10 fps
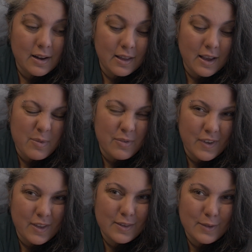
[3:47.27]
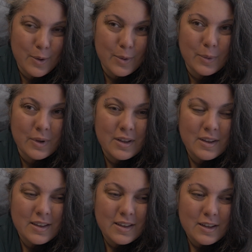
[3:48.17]
Like, I would feel so
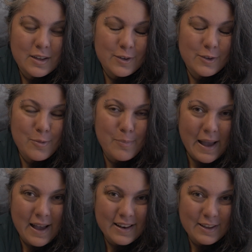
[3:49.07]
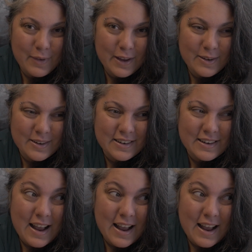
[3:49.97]
bad if I couldn't